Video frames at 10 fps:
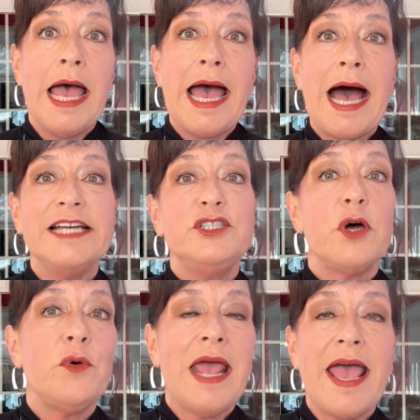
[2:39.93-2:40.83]
I
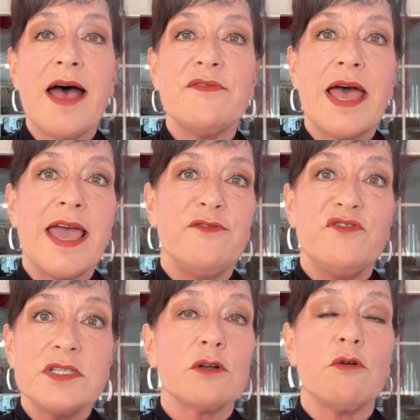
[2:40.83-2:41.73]
don't have a
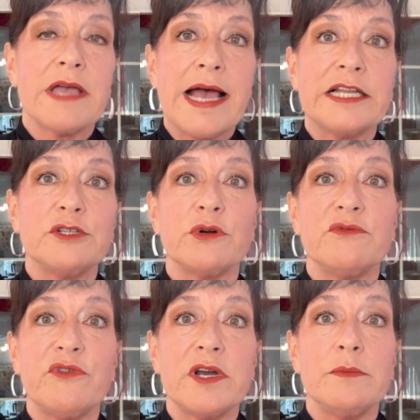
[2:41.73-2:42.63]
physical calendar in
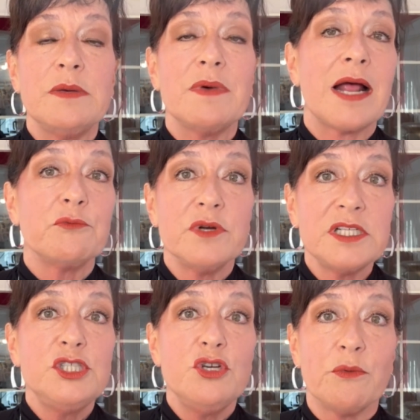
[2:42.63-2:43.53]
front of me, but I
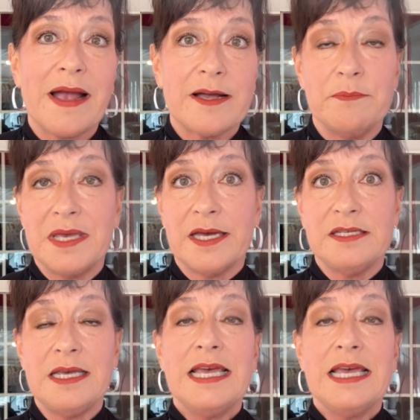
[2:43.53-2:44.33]
really do recommend